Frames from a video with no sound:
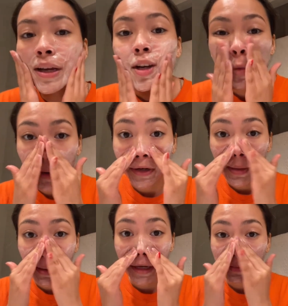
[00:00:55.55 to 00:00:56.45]
I didn't wear any
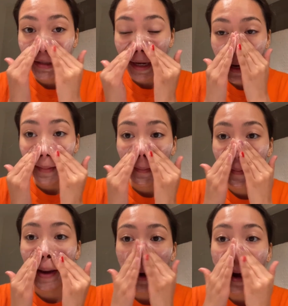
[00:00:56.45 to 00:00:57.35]
makeup today,
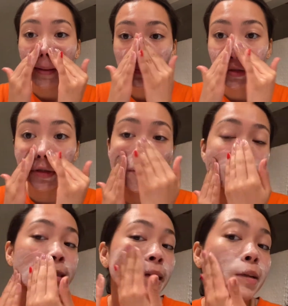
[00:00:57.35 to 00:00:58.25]
but I'm so
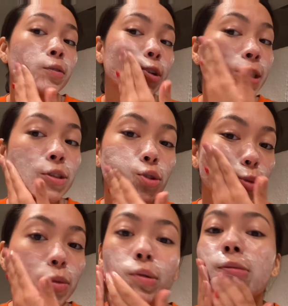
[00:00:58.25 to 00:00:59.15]
excited for it to
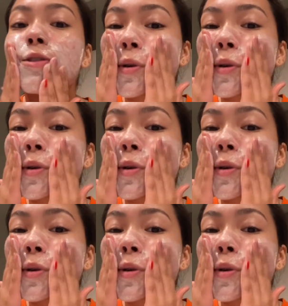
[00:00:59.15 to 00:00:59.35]
remove